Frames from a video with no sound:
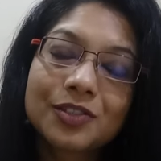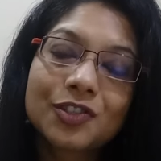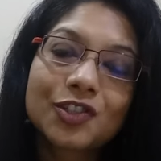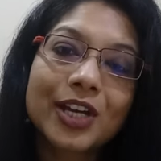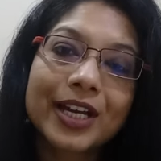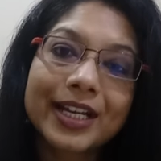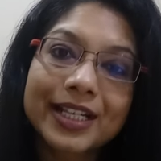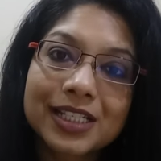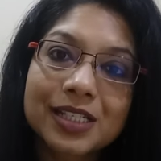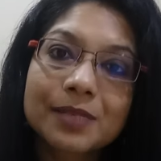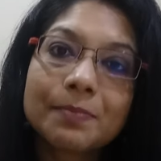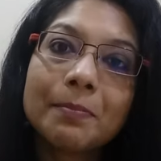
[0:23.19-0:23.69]

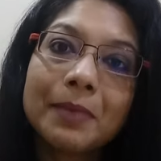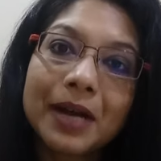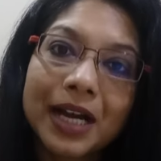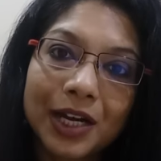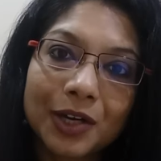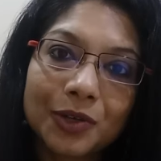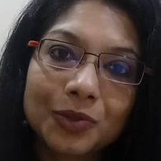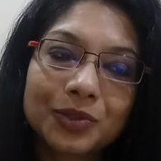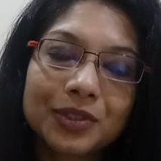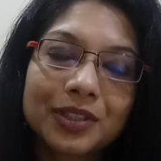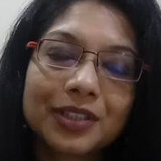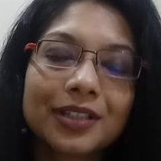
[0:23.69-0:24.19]
child's
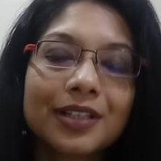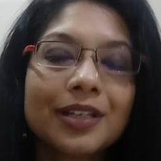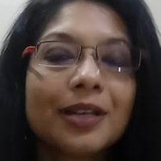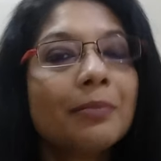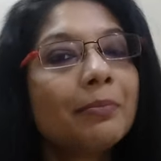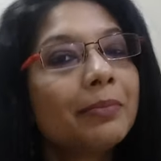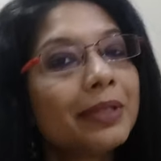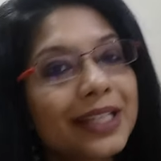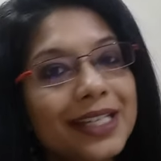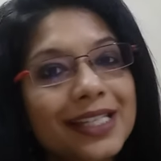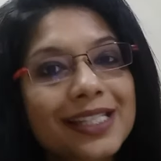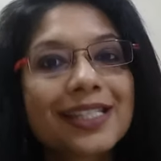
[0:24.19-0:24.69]
mouth,
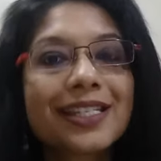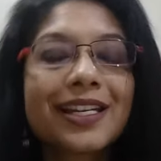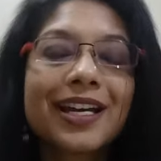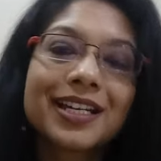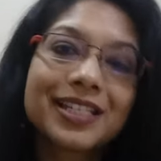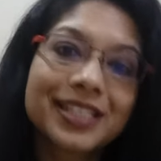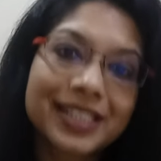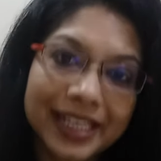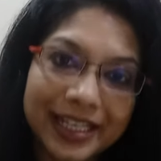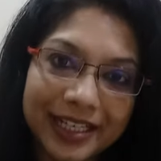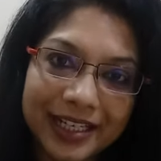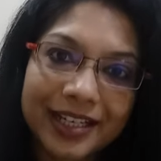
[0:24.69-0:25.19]
please
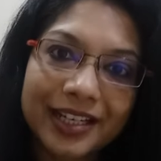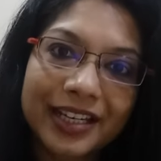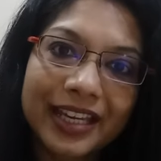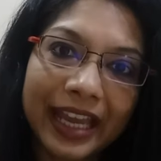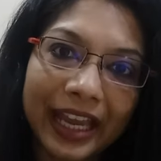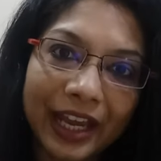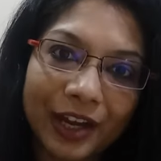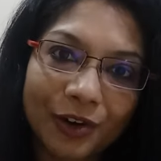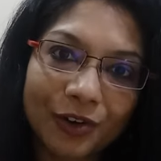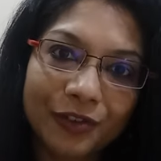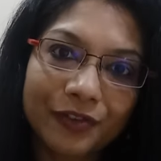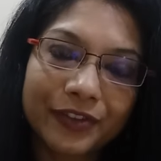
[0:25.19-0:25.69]
start taking
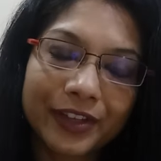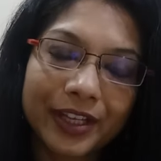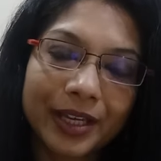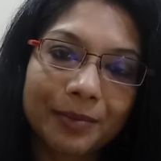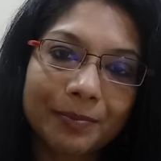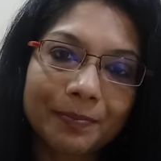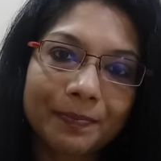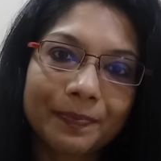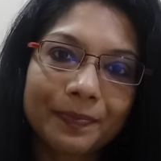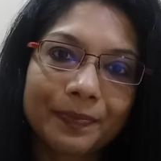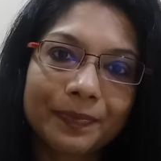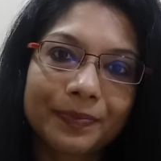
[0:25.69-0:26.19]
care of
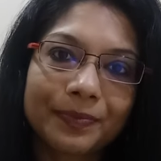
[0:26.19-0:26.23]
them.